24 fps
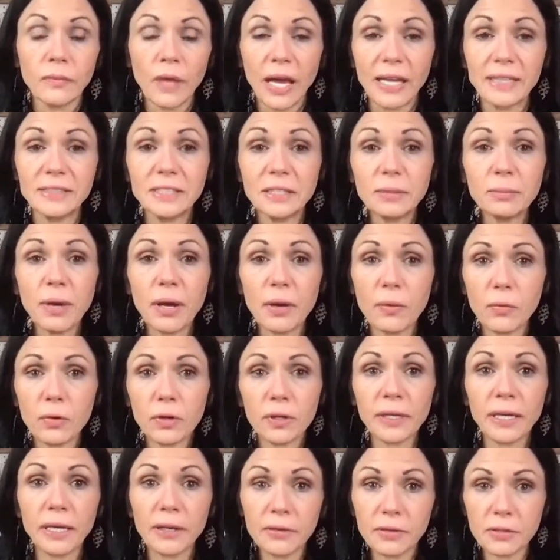I did my
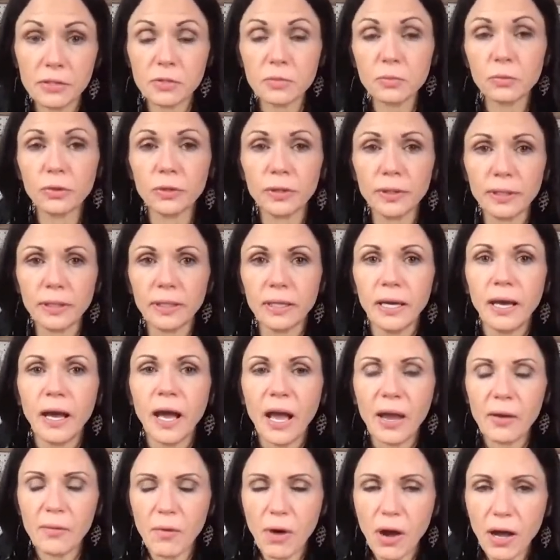workout this morning.
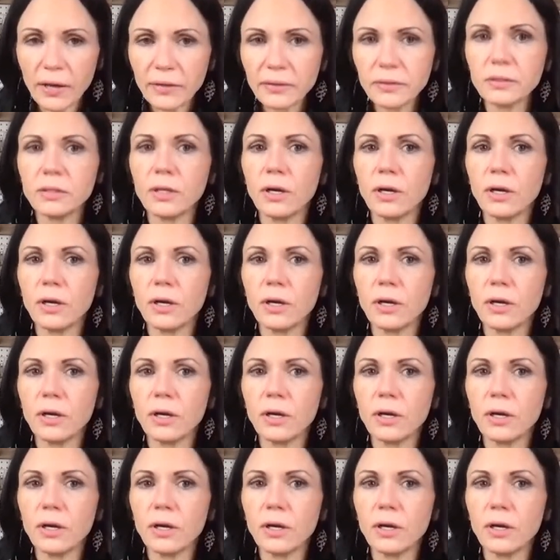I walked the